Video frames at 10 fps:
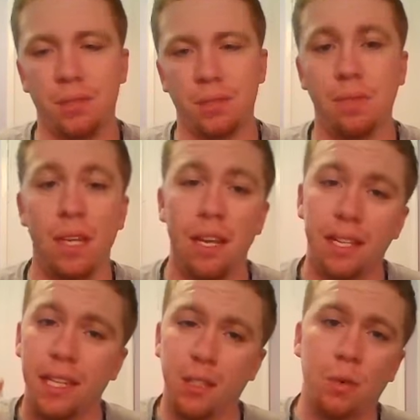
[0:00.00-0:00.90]
So
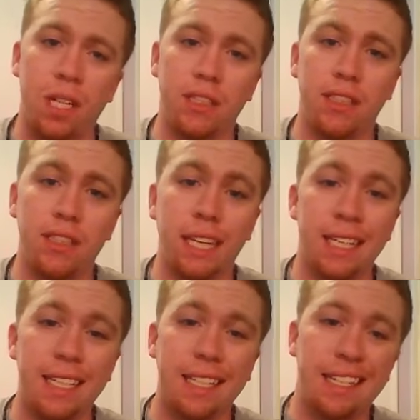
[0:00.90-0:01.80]
thanks for watching.
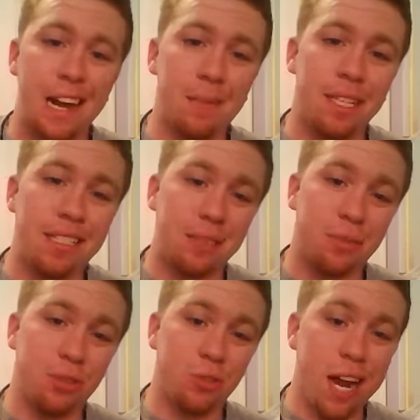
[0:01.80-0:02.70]
Like, comment,
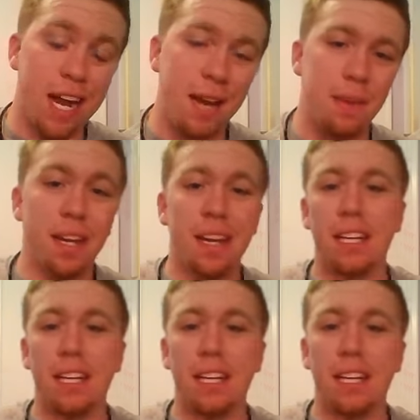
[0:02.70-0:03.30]
subscribe,